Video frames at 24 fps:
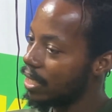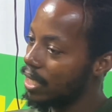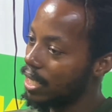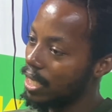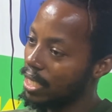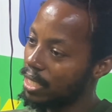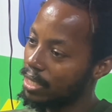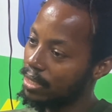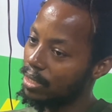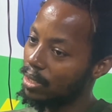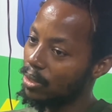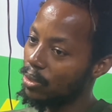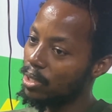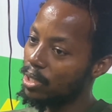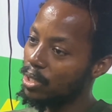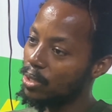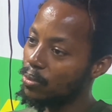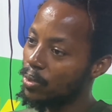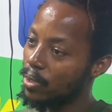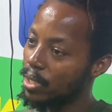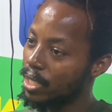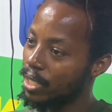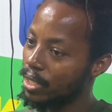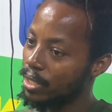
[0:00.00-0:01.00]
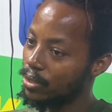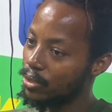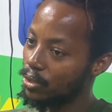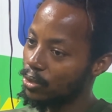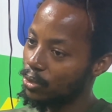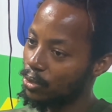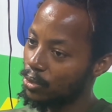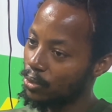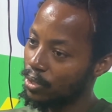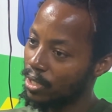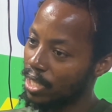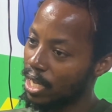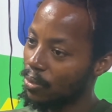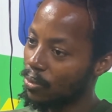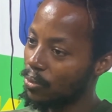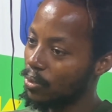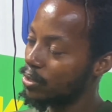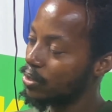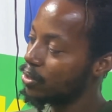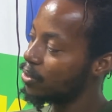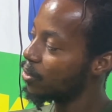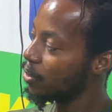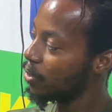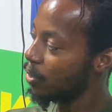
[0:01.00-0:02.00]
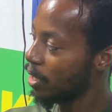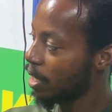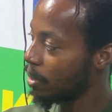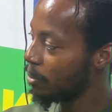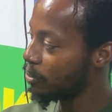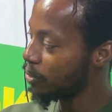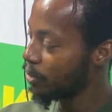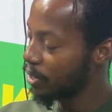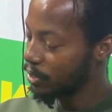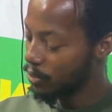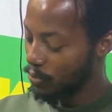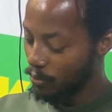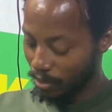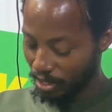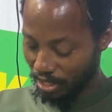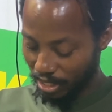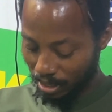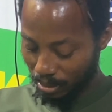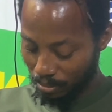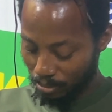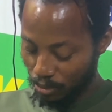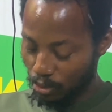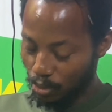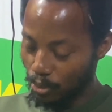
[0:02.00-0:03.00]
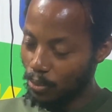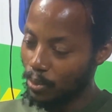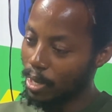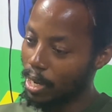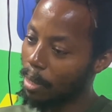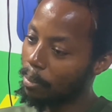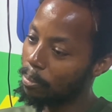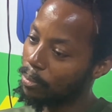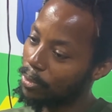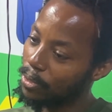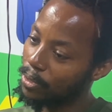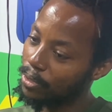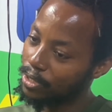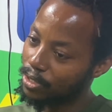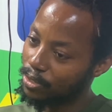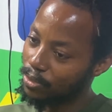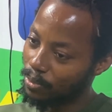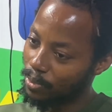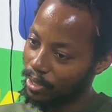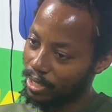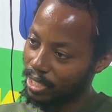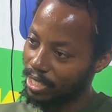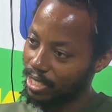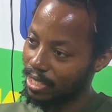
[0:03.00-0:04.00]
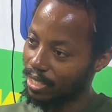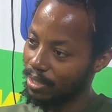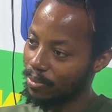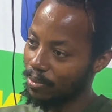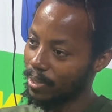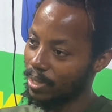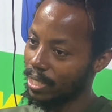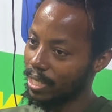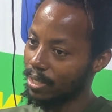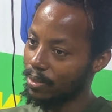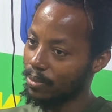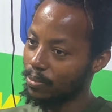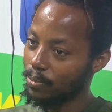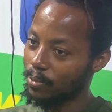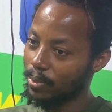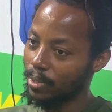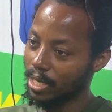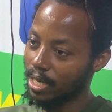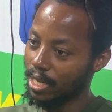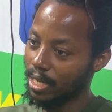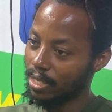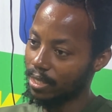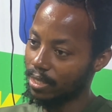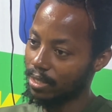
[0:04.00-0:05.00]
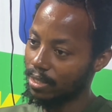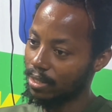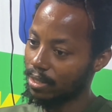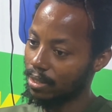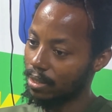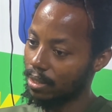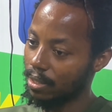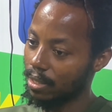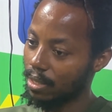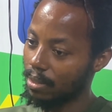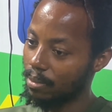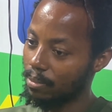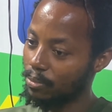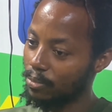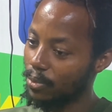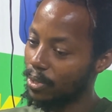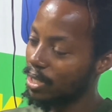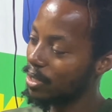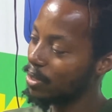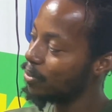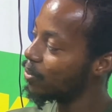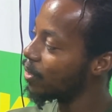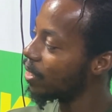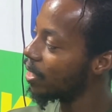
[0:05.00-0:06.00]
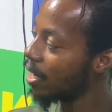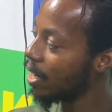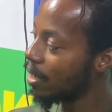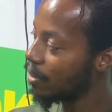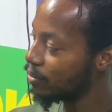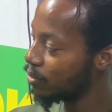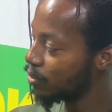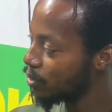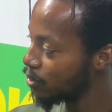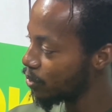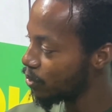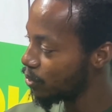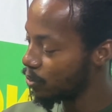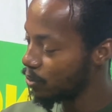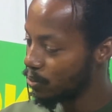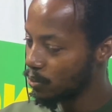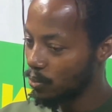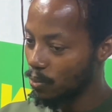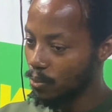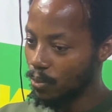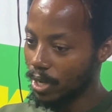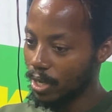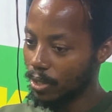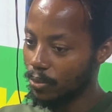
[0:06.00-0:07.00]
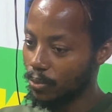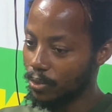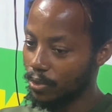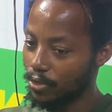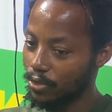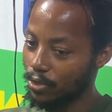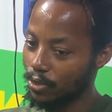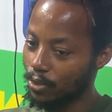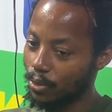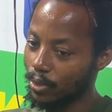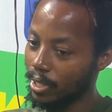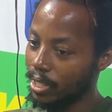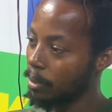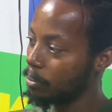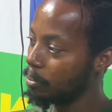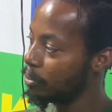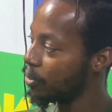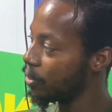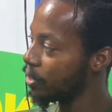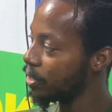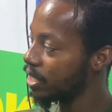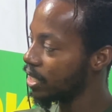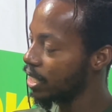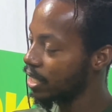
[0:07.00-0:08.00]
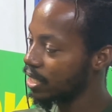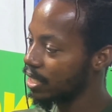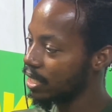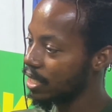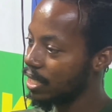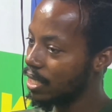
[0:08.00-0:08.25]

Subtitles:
and the only way to do that was to collaborate with him. So we approached Rocky, and we're like, Rocky would love to work with you on a project.